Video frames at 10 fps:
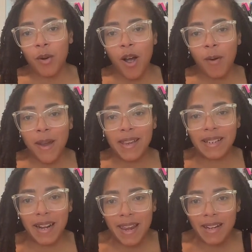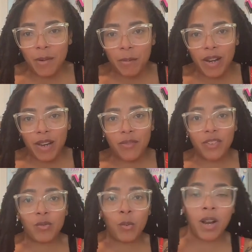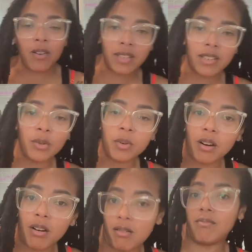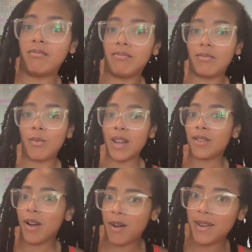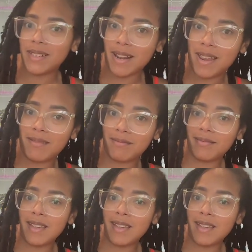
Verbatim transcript: You always late to breakfast. We gonna set you an alarm. Why you always late?